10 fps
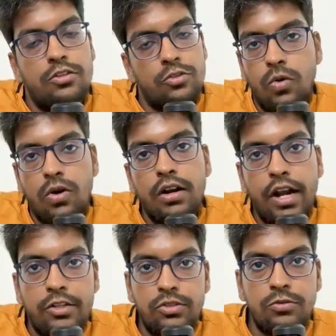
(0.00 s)
so on,
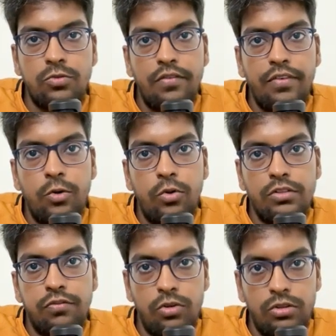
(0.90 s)
right? So that's what we'll do in
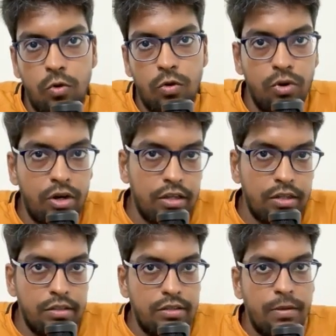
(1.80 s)
the fourth notebook.
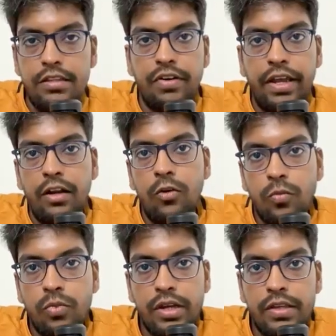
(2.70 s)
The final
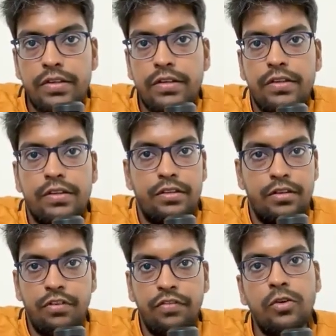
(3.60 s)
notebook is
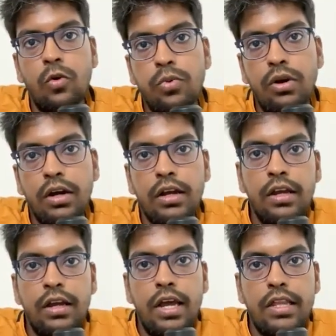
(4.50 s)
the fifth notebook,
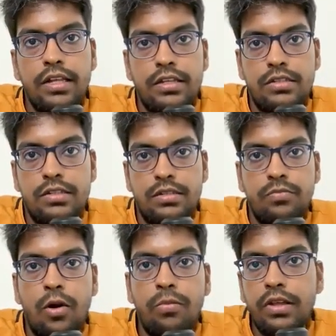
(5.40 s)
and that's
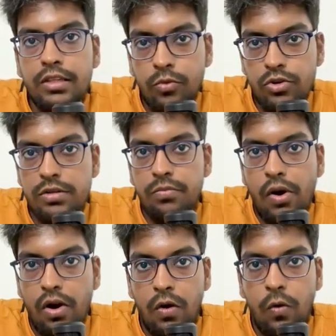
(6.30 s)
probably the most
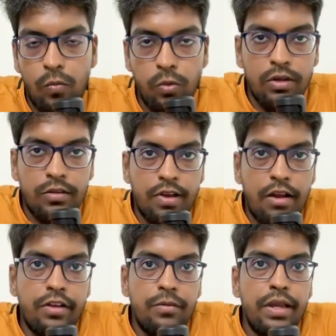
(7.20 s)
important notebook
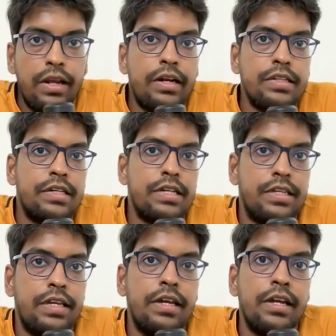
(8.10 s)
where we'll be
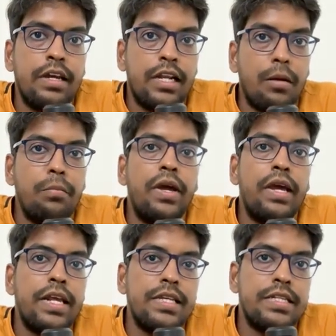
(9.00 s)
discussing
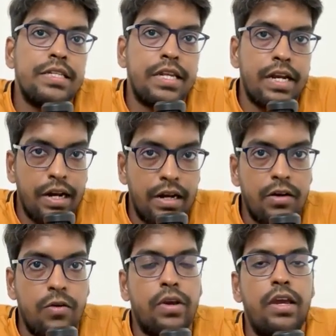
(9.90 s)
NumPy arrays in general,
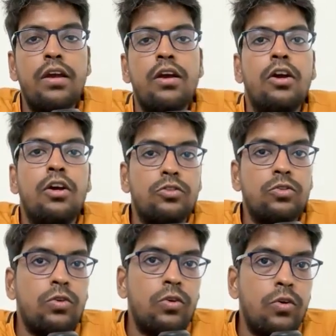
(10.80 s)
okay?
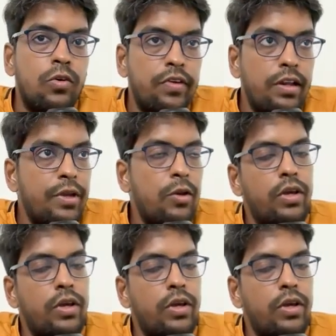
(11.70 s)
So we'll be